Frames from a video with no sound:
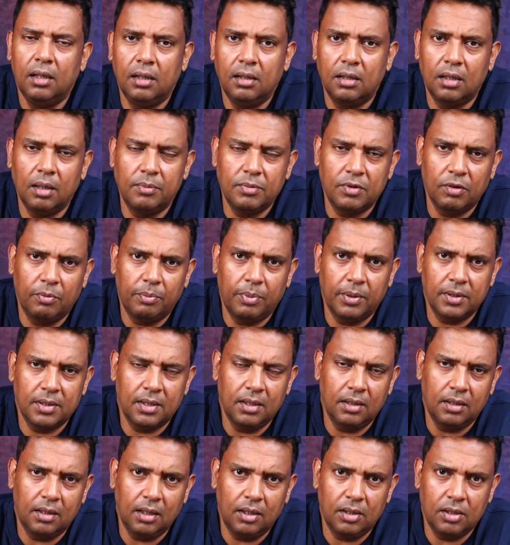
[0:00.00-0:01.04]
in terms of
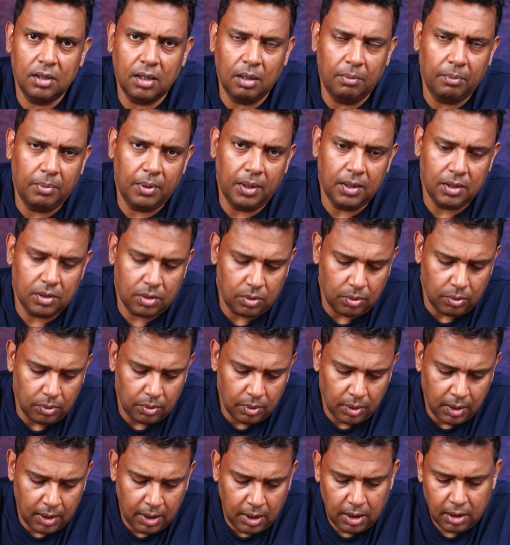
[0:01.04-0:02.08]
percentage compared to
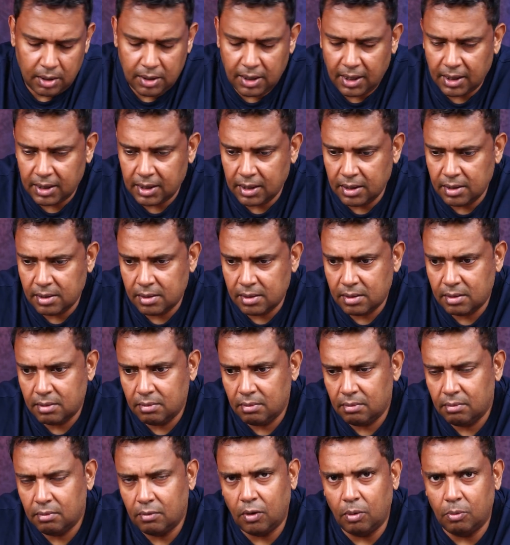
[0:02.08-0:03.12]
Tata's,
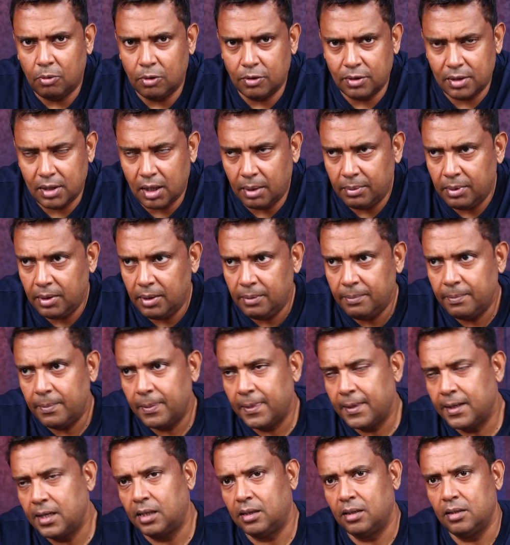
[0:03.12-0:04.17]
almost double.
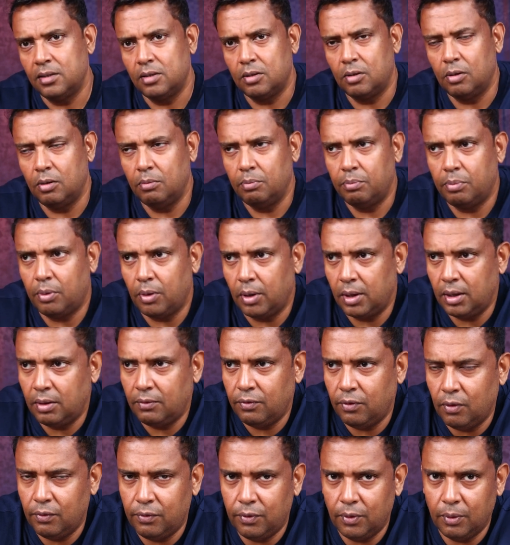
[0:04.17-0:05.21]
Tata is around
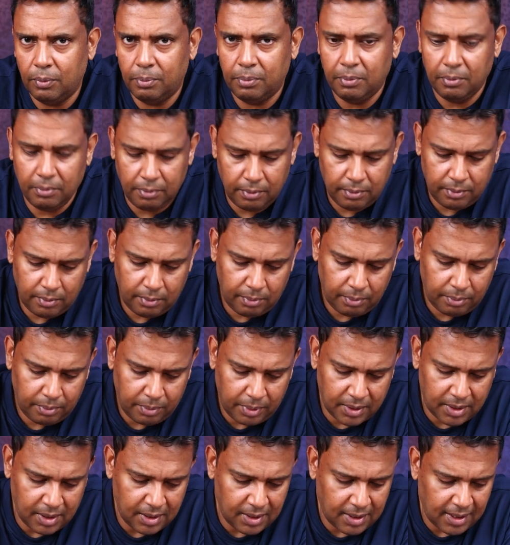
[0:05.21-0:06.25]
0.44
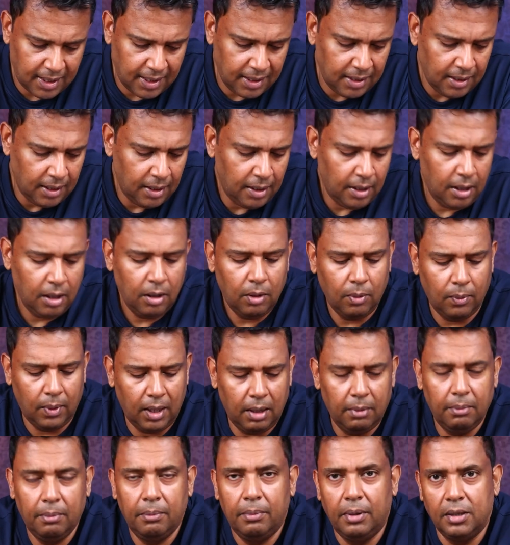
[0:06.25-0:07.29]
percentile,
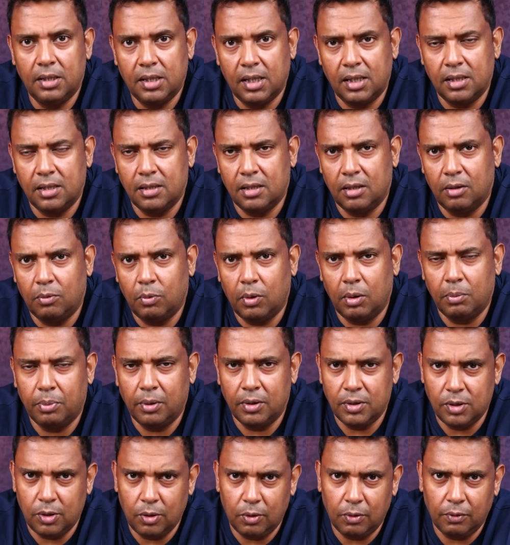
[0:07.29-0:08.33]
while Bajaj is at
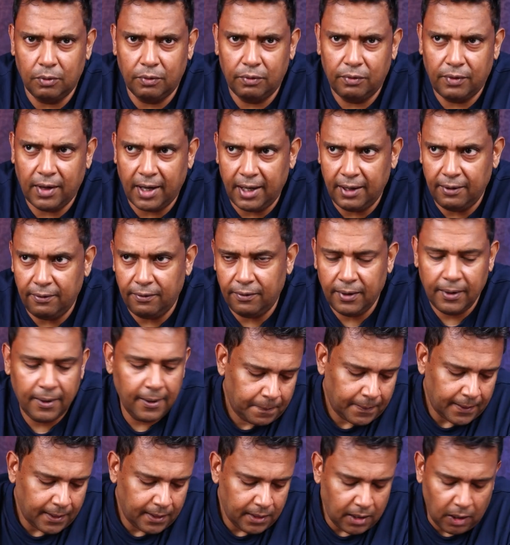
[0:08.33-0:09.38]
1.05.
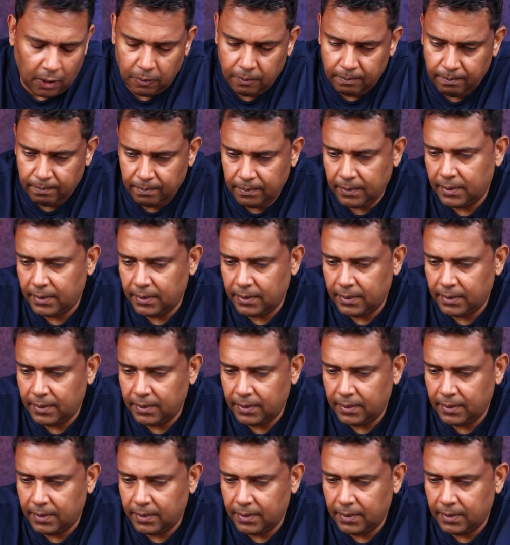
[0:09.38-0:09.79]
Now,